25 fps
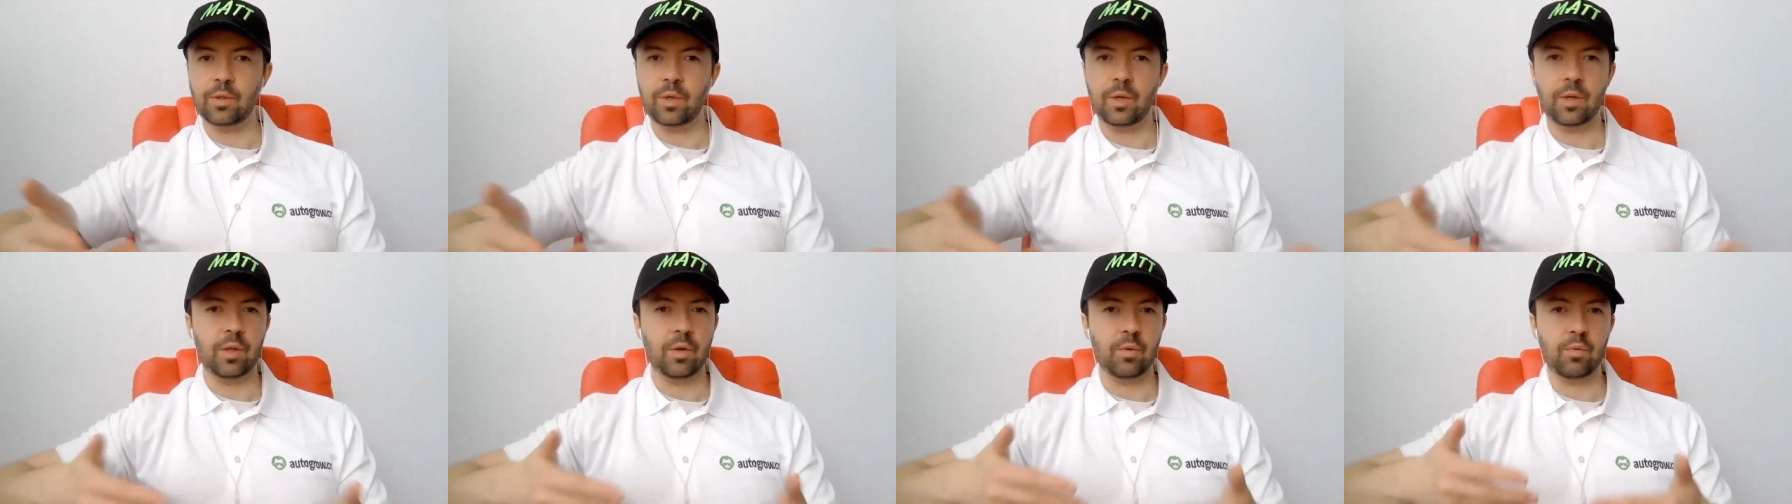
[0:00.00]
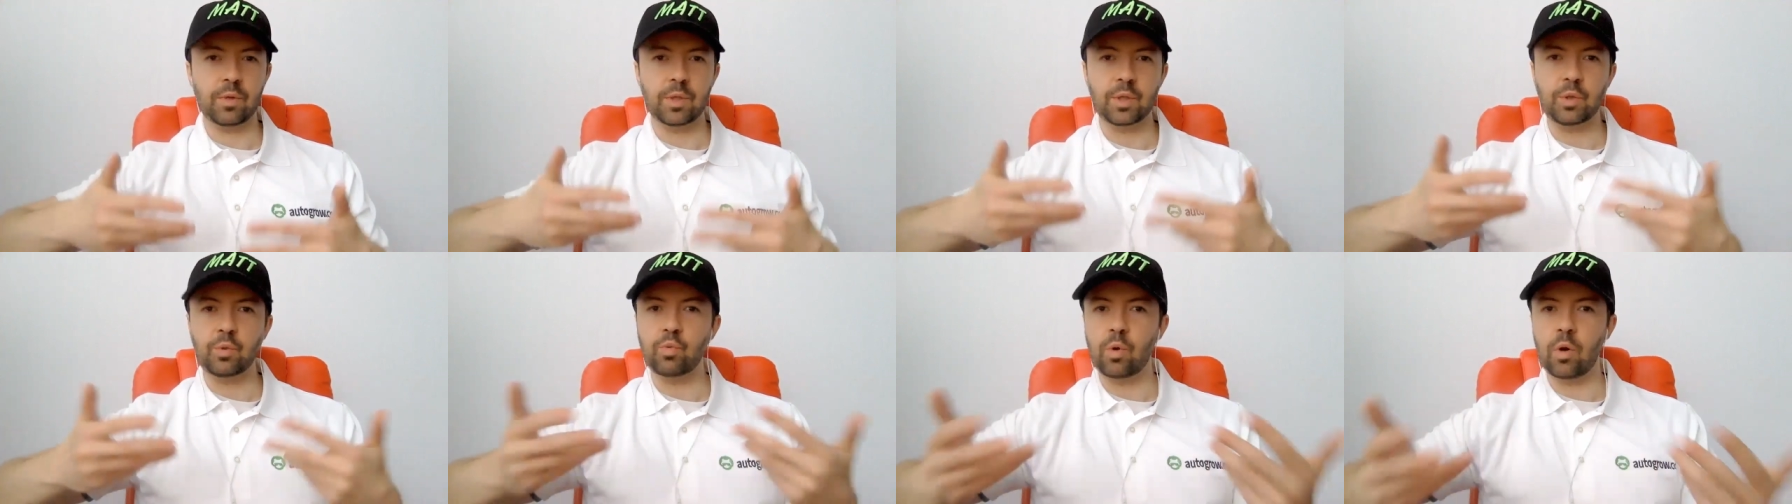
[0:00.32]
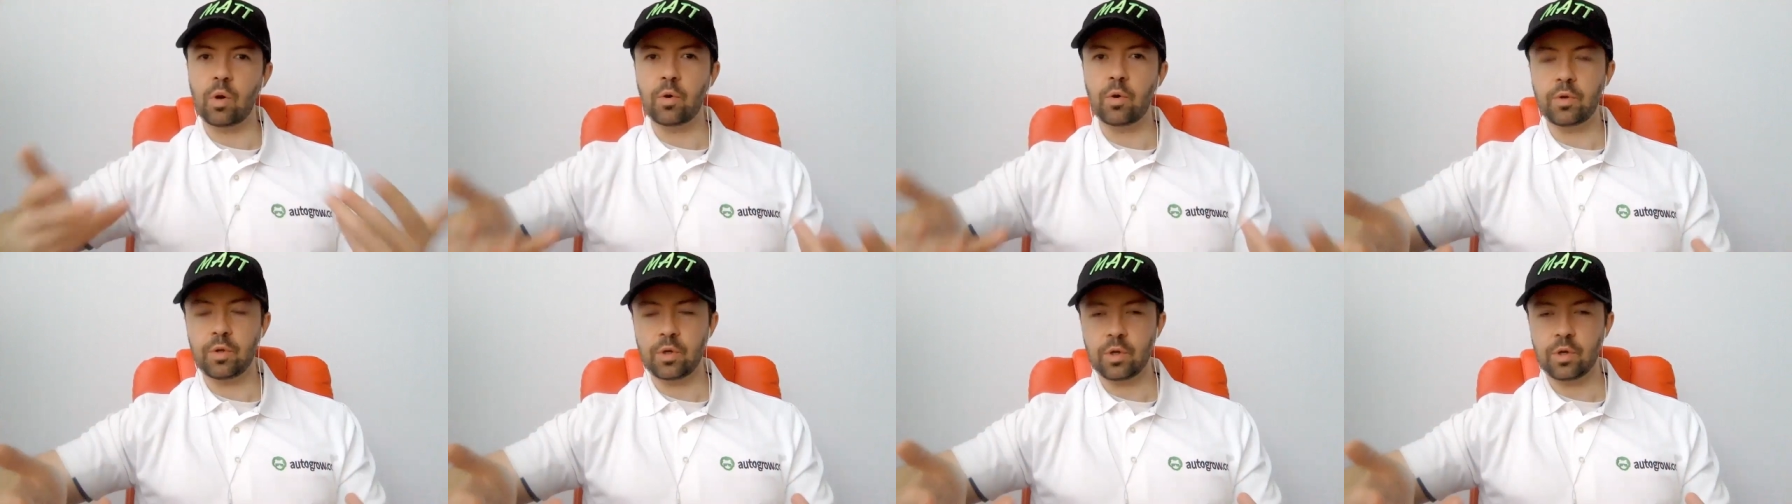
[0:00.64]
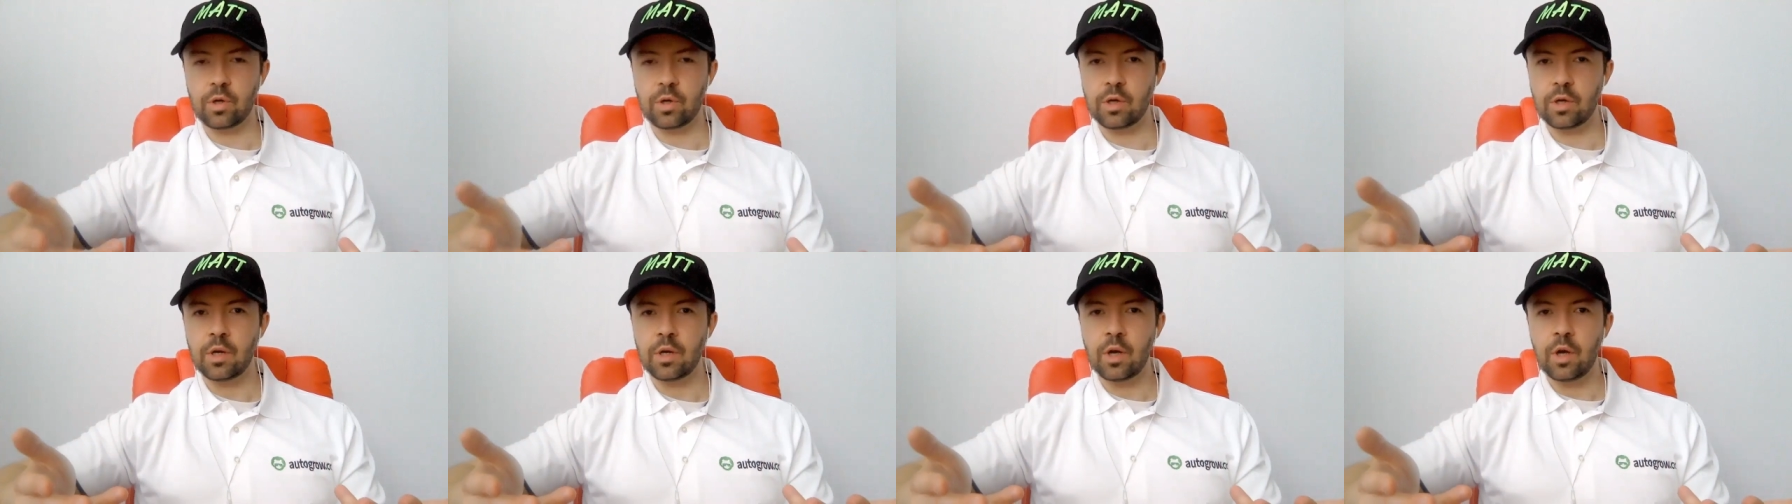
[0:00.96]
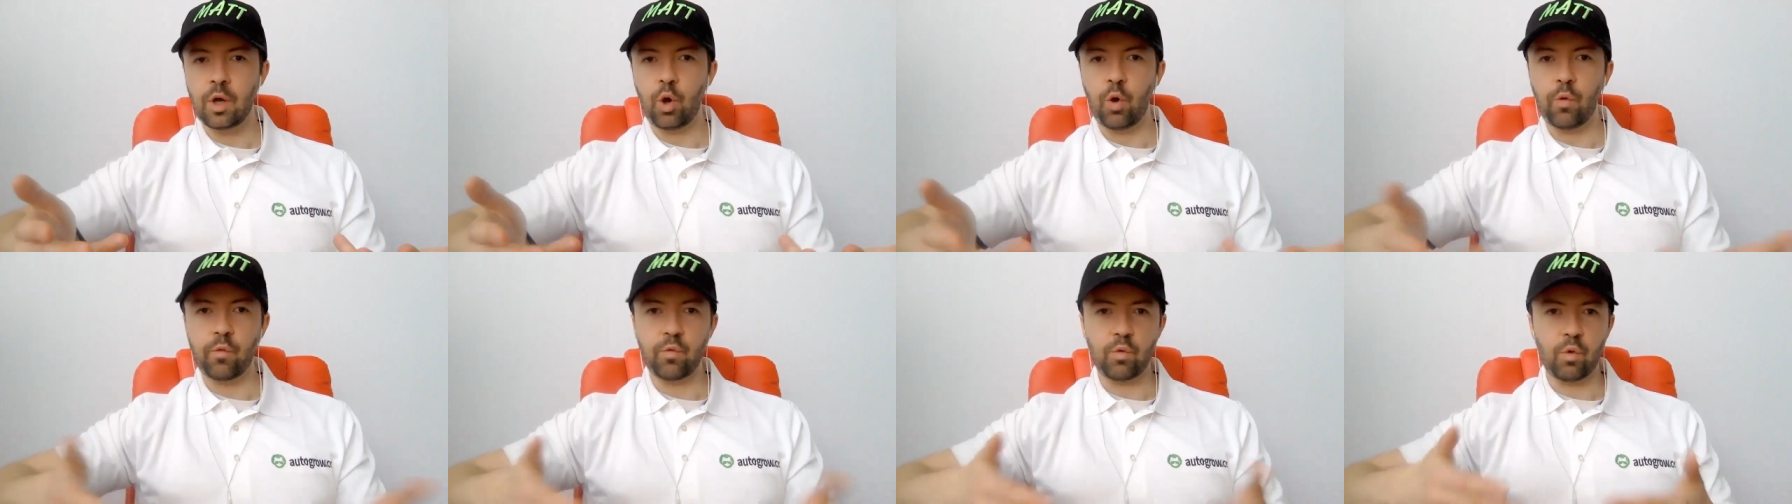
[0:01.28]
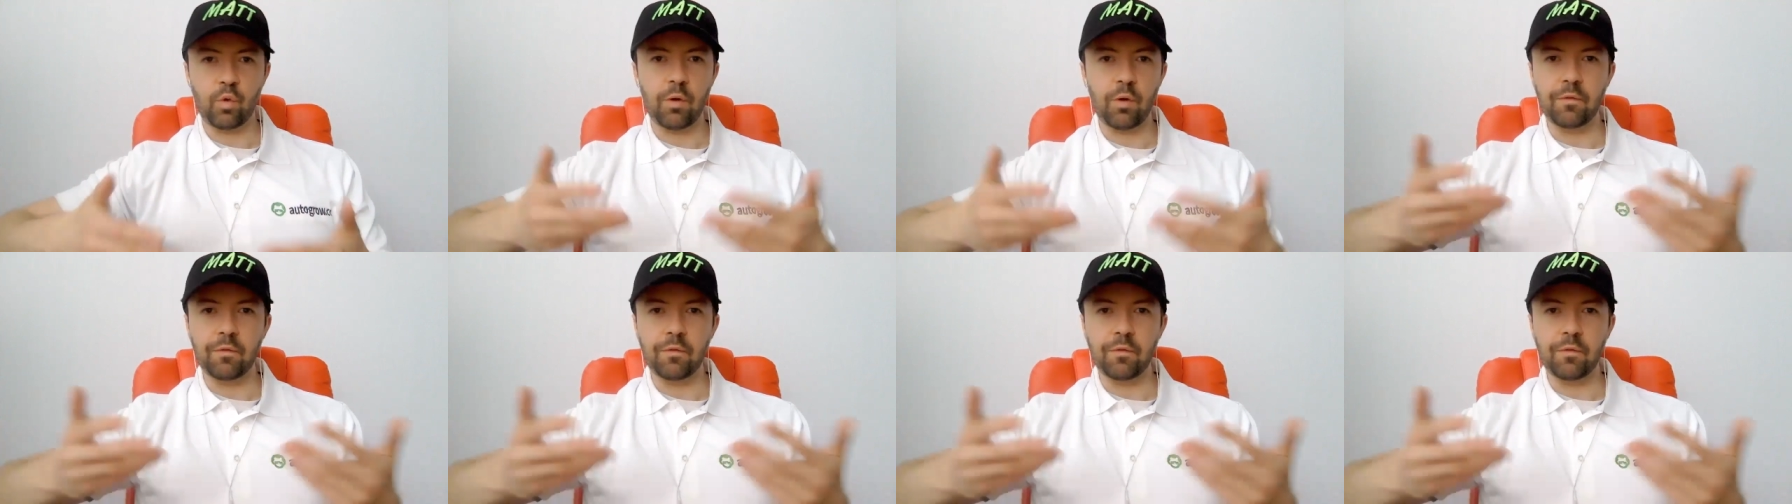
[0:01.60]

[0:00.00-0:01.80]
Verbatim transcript: In other words, grow your overall